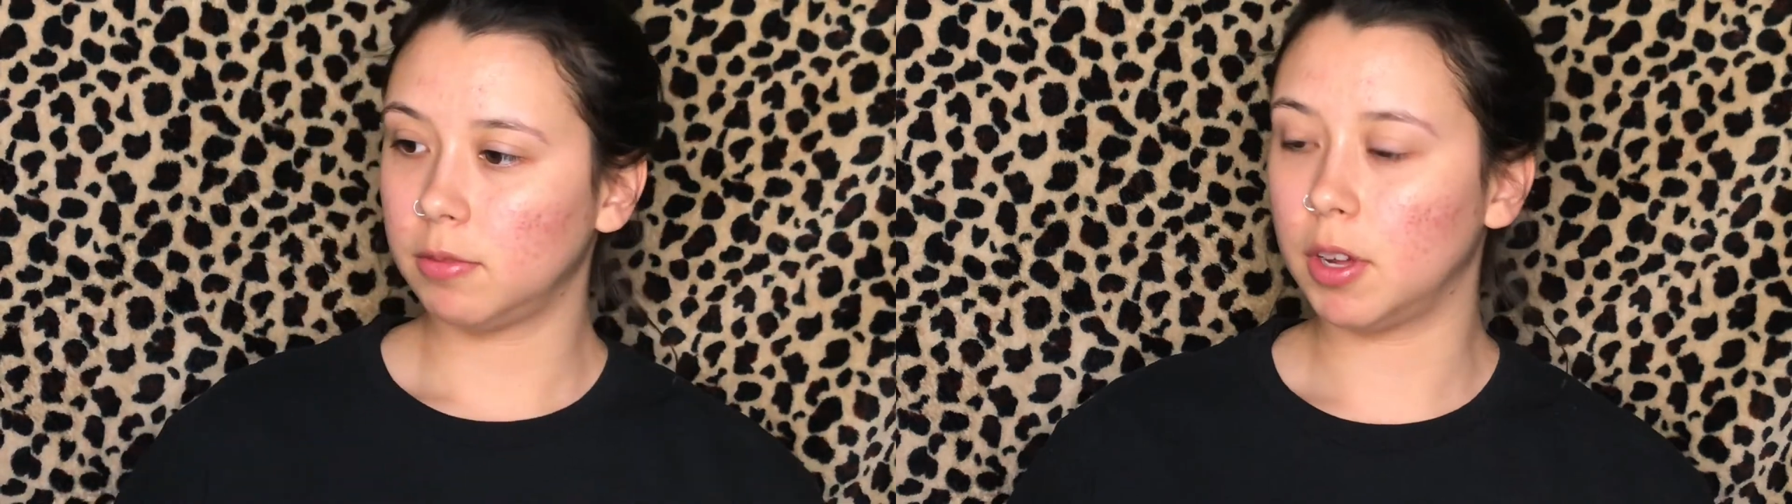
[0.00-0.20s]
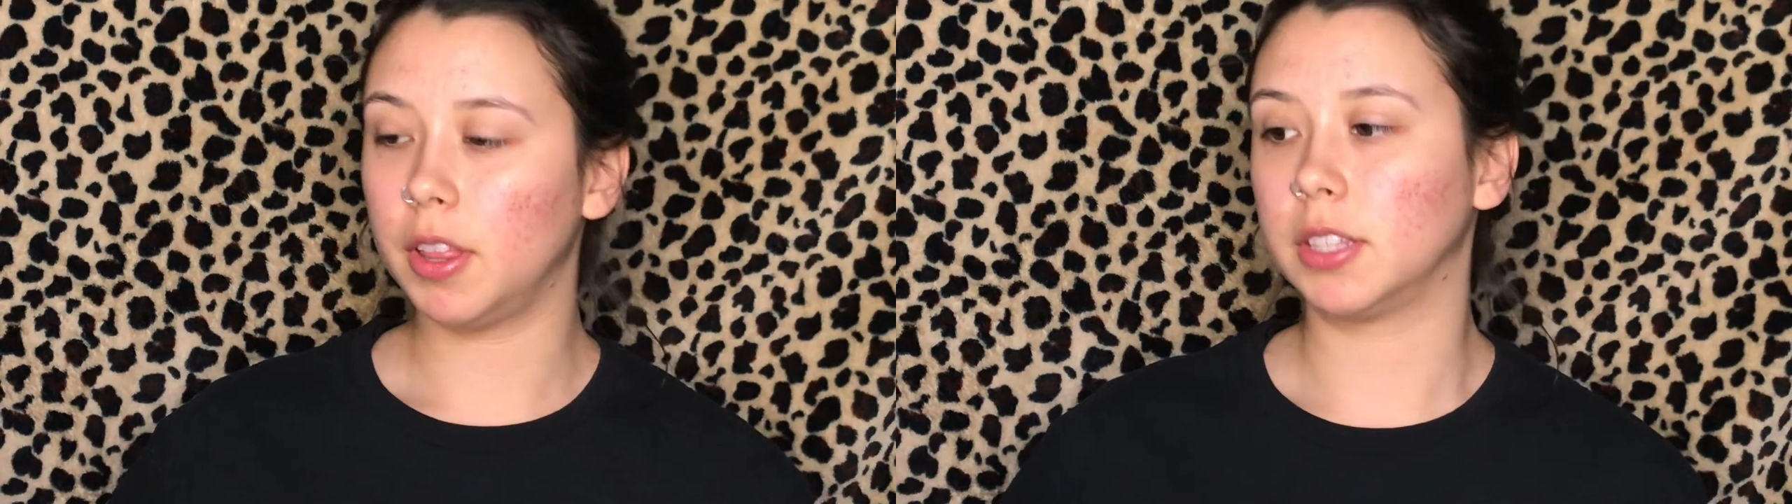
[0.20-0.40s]

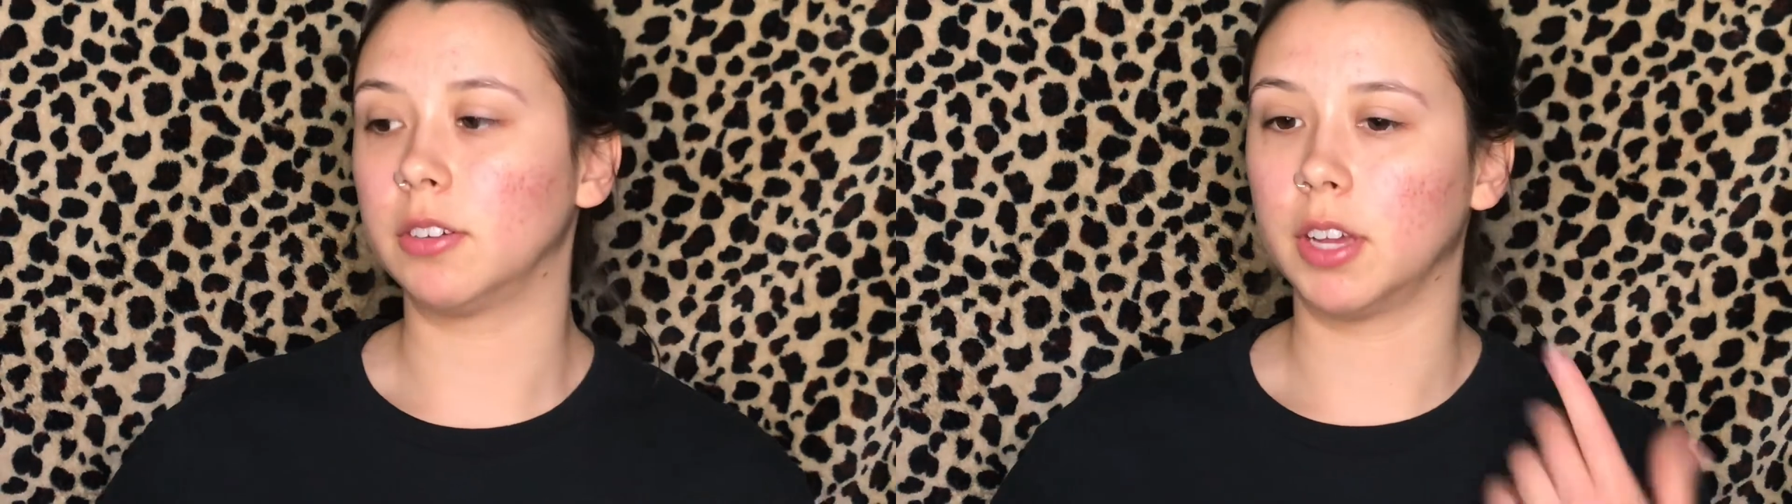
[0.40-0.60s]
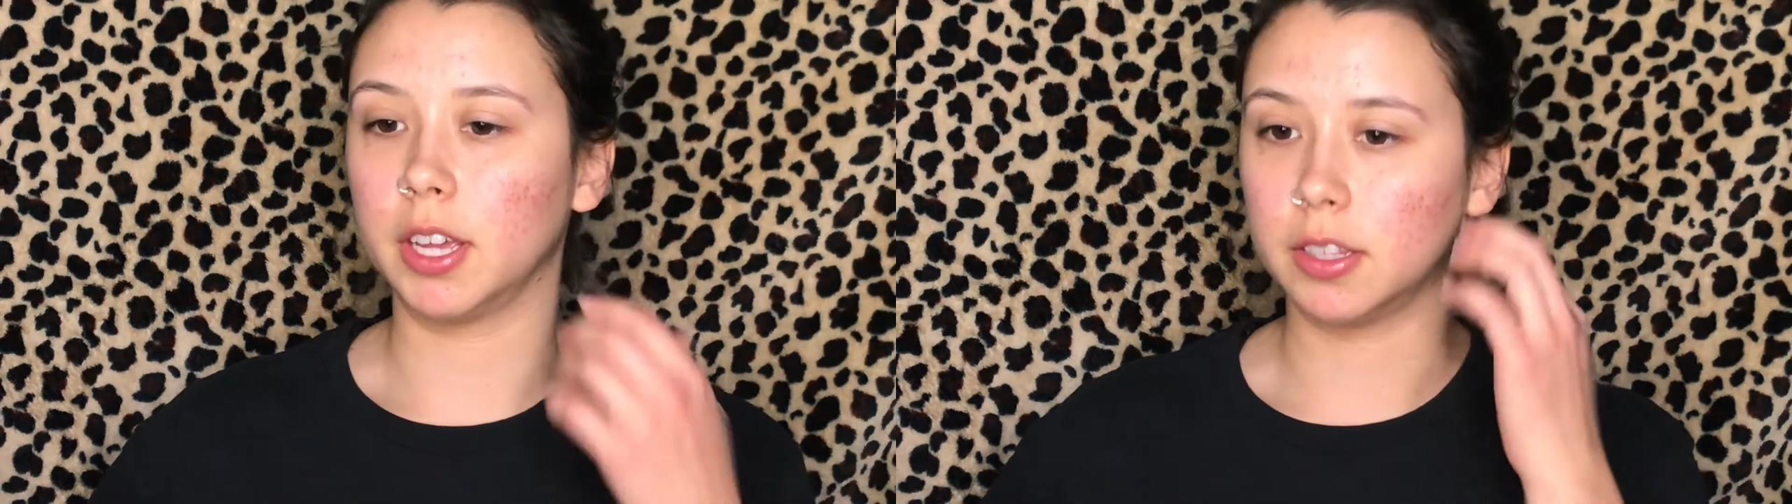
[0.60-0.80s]
Well, that's
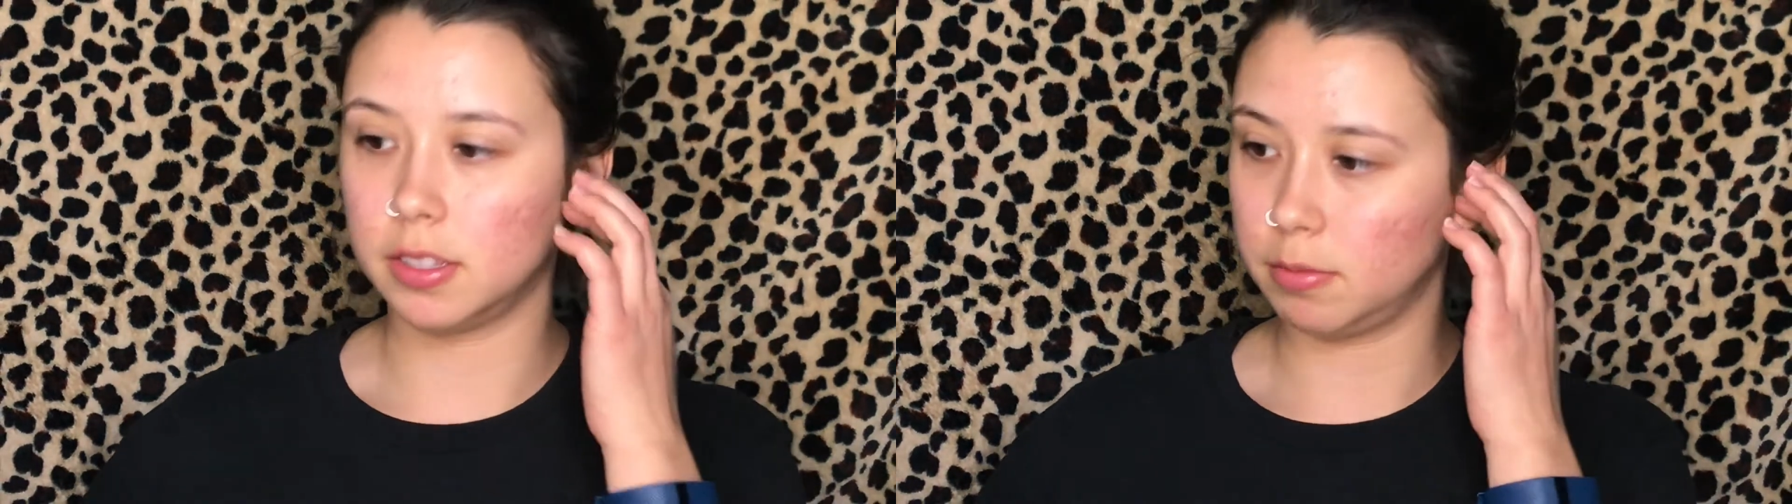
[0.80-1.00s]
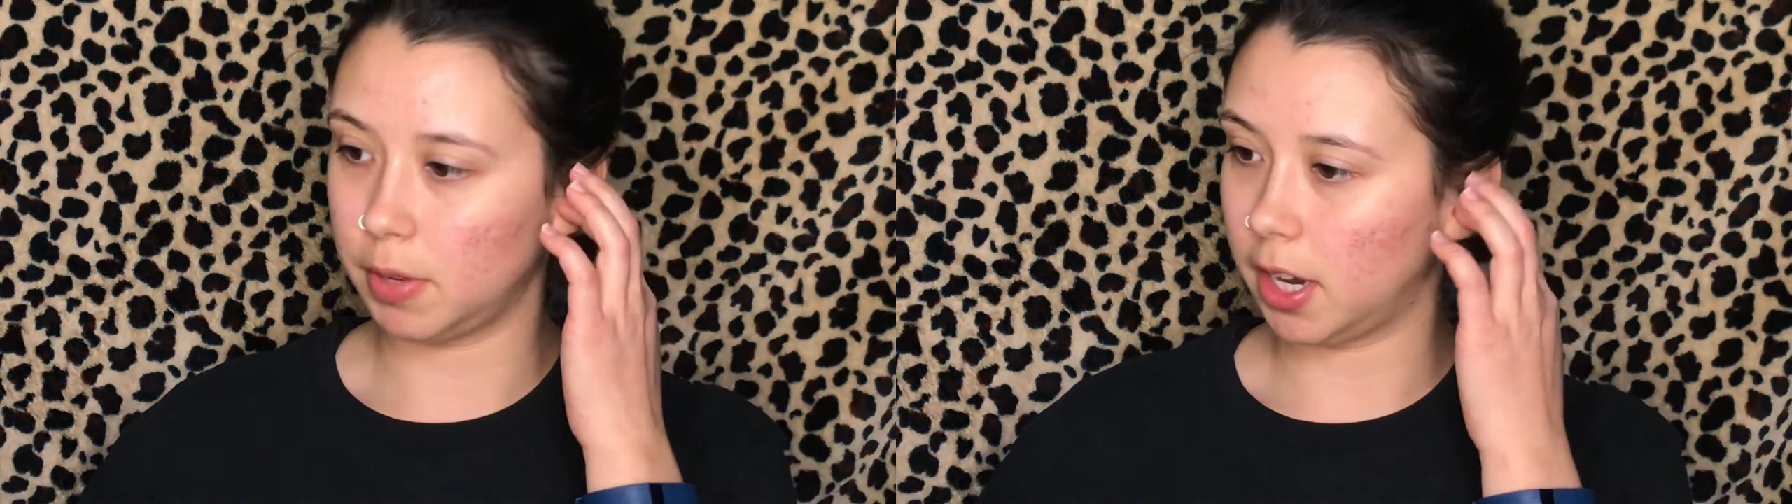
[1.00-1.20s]
okay. It's My